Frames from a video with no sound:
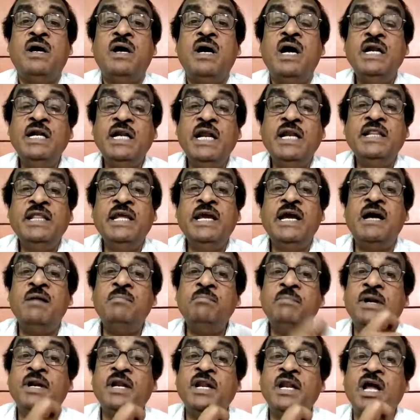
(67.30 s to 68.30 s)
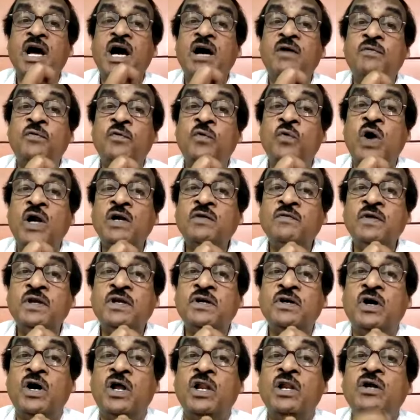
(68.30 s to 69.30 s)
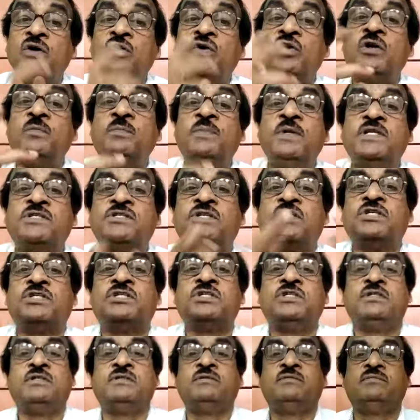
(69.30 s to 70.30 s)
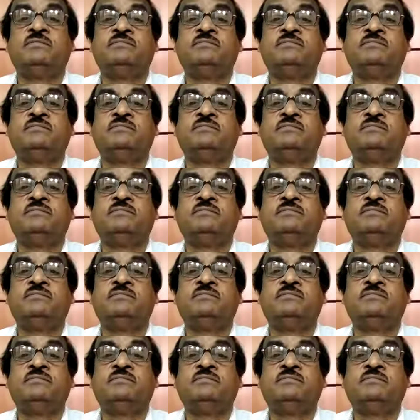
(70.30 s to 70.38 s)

under the umbrella of what we call group discussion.